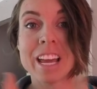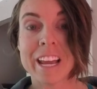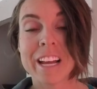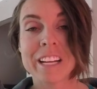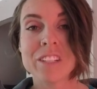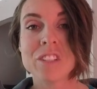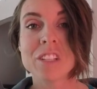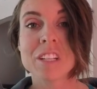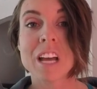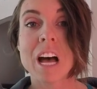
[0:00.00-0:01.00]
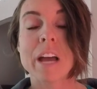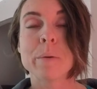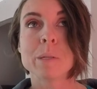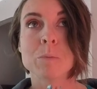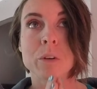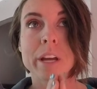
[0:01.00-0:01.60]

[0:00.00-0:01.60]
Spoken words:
and I was more